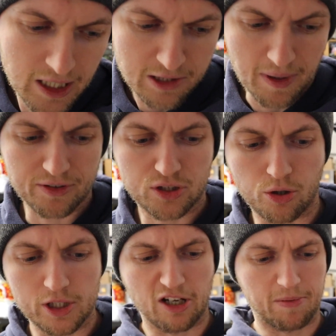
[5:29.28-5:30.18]
Some other
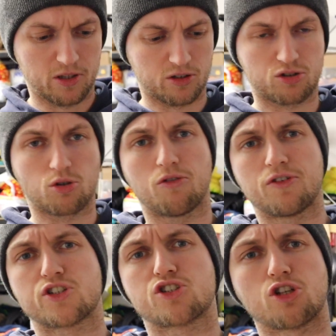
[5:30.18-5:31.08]
toys that have been on the store
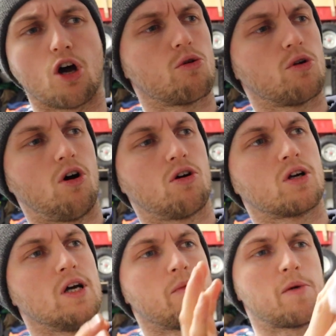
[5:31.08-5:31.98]
for so
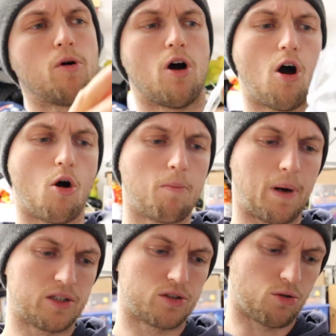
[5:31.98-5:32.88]
long. We bought a whole
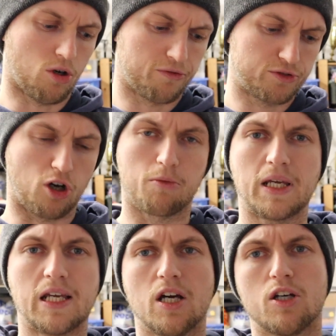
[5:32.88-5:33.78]
bundle of
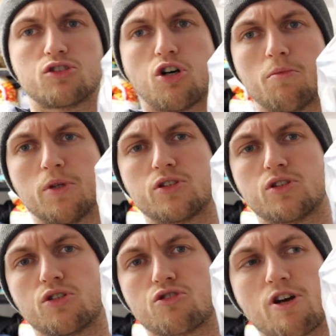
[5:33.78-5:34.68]
Tommy
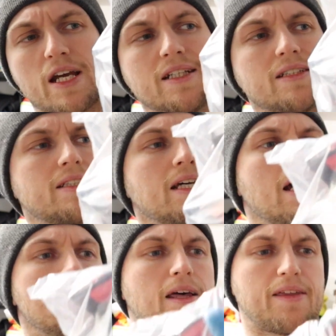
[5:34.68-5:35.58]
Thomas trains.
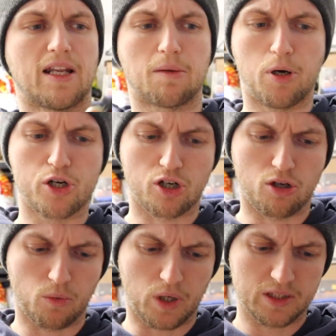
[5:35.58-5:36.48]
And I think they're the
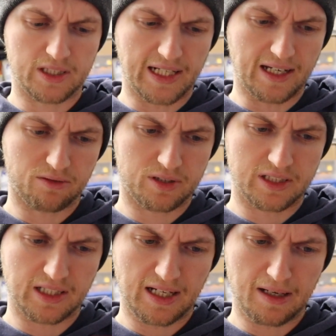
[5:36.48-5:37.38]
push-along ones,
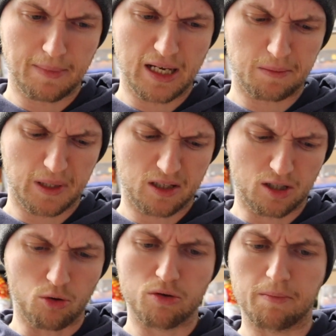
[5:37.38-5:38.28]
ELC maybe,
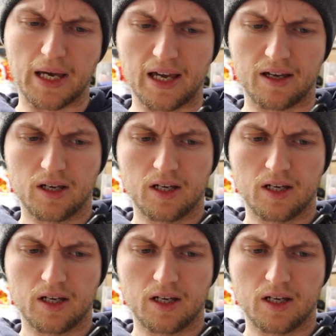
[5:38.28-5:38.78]
Golden Bear.